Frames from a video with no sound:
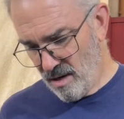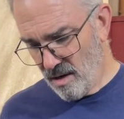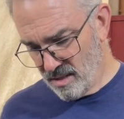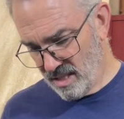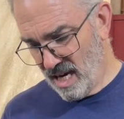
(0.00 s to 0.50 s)

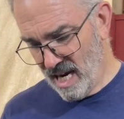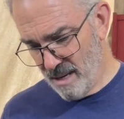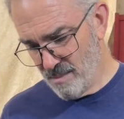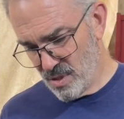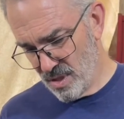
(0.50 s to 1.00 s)
are
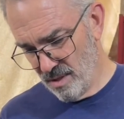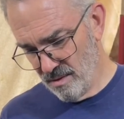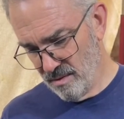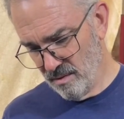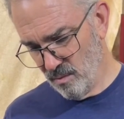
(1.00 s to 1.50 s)
times
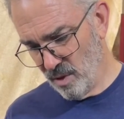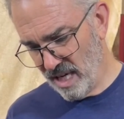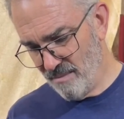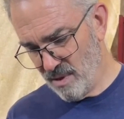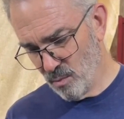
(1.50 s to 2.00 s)
when
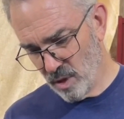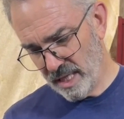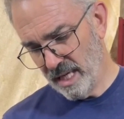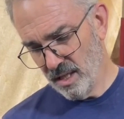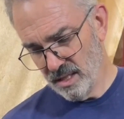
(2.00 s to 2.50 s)
I've been
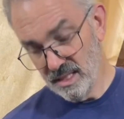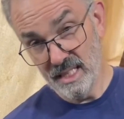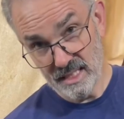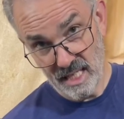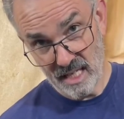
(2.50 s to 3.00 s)
working on
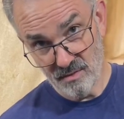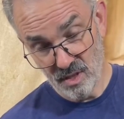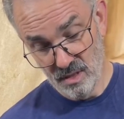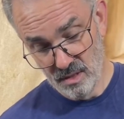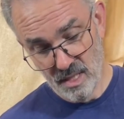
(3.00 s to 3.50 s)
this
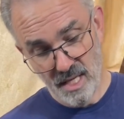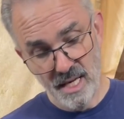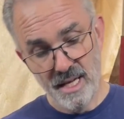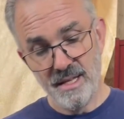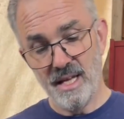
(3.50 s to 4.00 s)
anvil
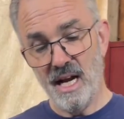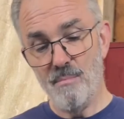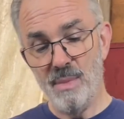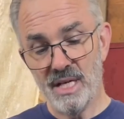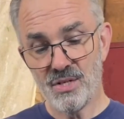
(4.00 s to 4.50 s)
that I
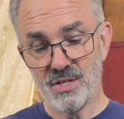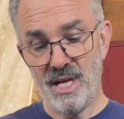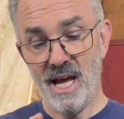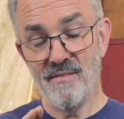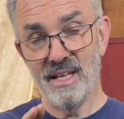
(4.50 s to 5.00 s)
missed
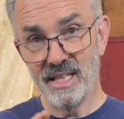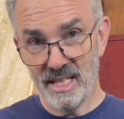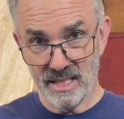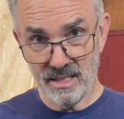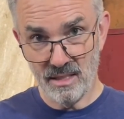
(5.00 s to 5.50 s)
having
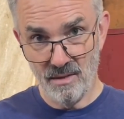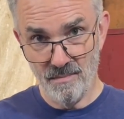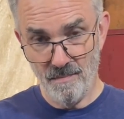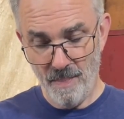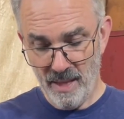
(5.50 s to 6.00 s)
this.
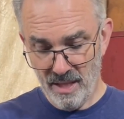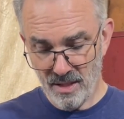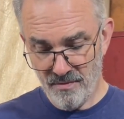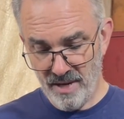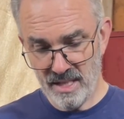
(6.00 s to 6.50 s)
The
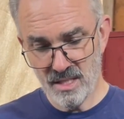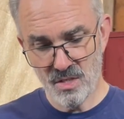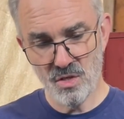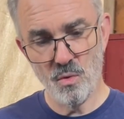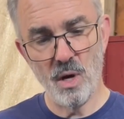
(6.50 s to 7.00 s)
face is
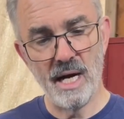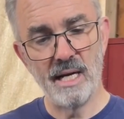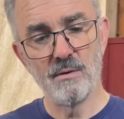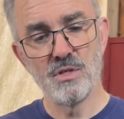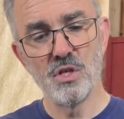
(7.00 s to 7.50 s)
so wide. I
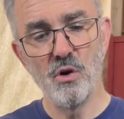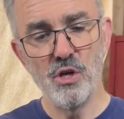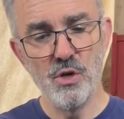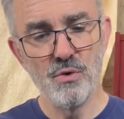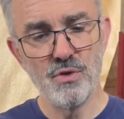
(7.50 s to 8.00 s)
was so
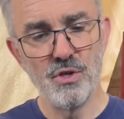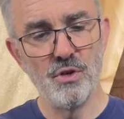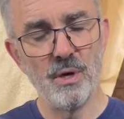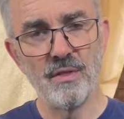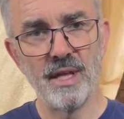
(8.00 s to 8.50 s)
used to
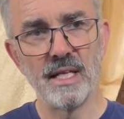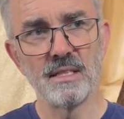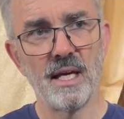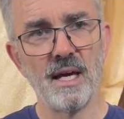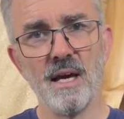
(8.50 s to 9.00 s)
doing things
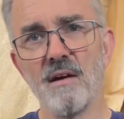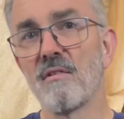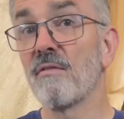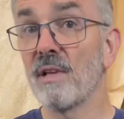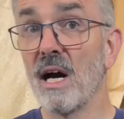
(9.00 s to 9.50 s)
like for
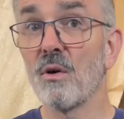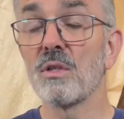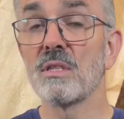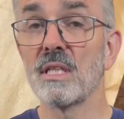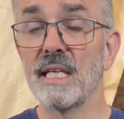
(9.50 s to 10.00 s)
flowers
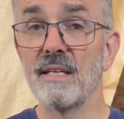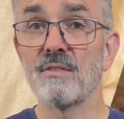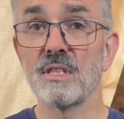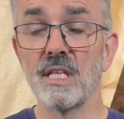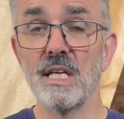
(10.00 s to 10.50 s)
and leaves
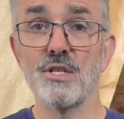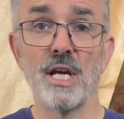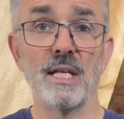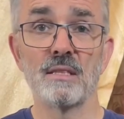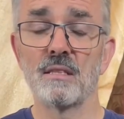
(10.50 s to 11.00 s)
and
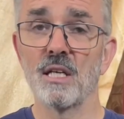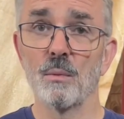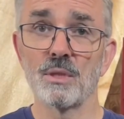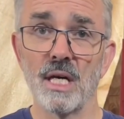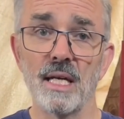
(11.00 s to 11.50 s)
keychains and
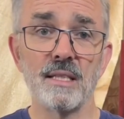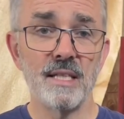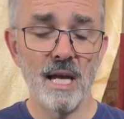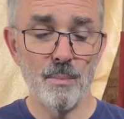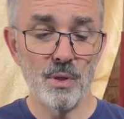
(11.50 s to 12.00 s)
double-sided
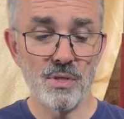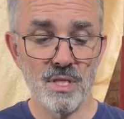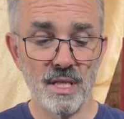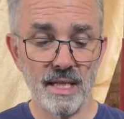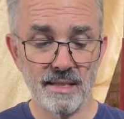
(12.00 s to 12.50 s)
tapers
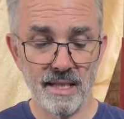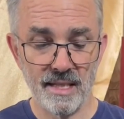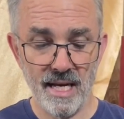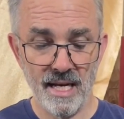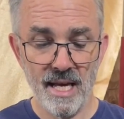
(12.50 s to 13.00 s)
and things like
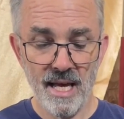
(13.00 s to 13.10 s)
that.